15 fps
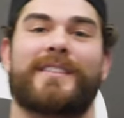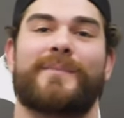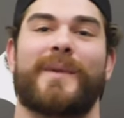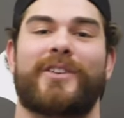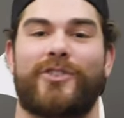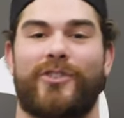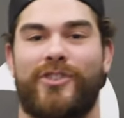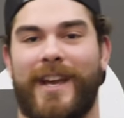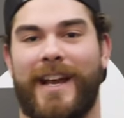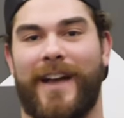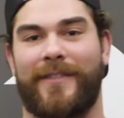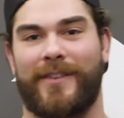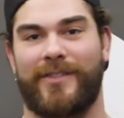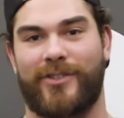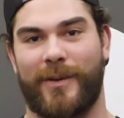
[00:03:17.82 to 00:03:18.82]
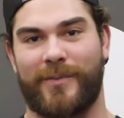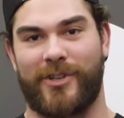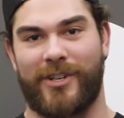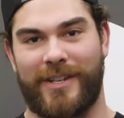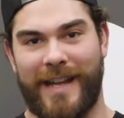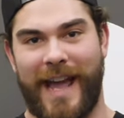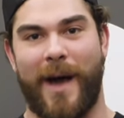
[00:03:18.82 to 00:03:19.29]
this, make sure you check out the
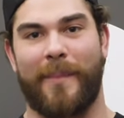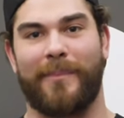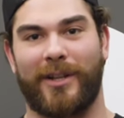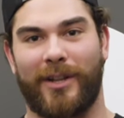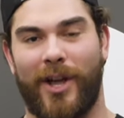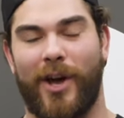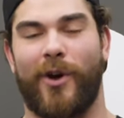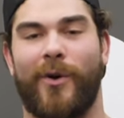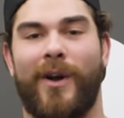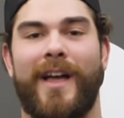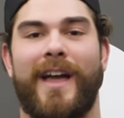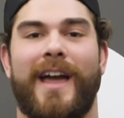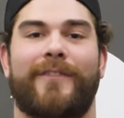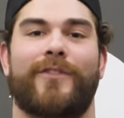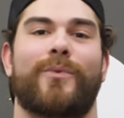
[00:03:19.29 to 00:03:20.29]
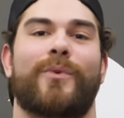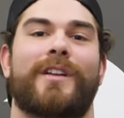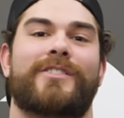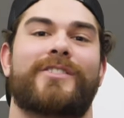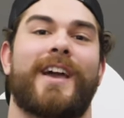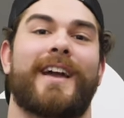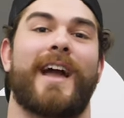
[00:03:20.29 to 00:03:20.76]
description down below. And if you
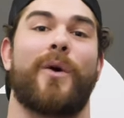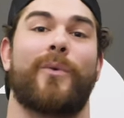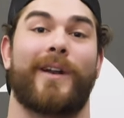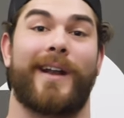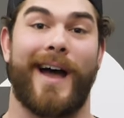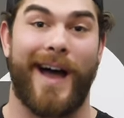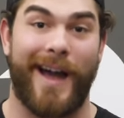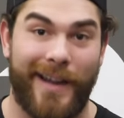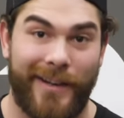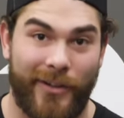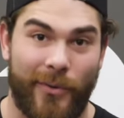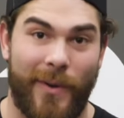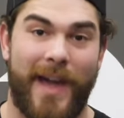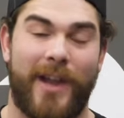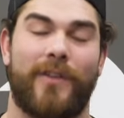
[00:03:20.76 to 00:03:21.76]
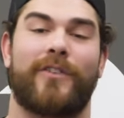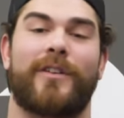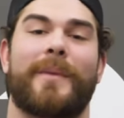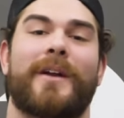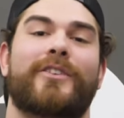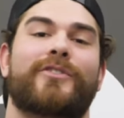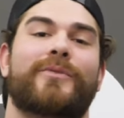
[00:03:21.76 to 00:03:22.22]
want to check out what I do, head over to
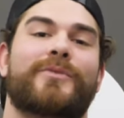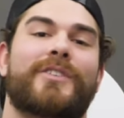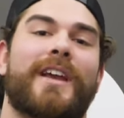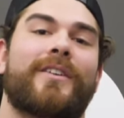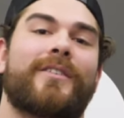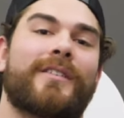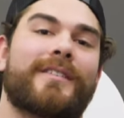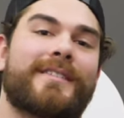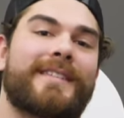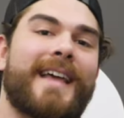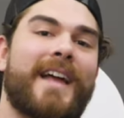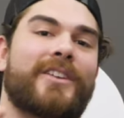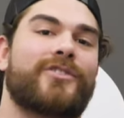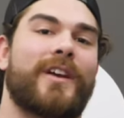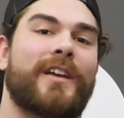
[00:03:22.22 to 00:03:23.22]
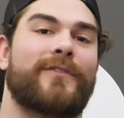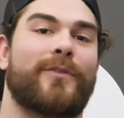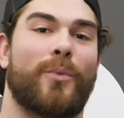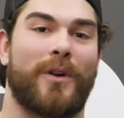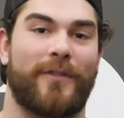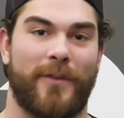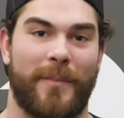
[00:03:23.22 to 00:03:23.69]
my YouTube channel, Szat Strength, for
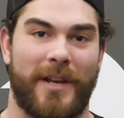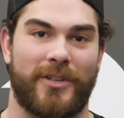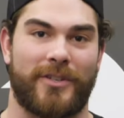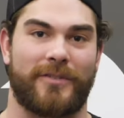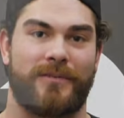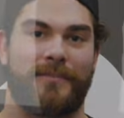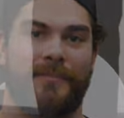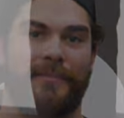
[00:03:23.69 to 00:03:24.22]
more information.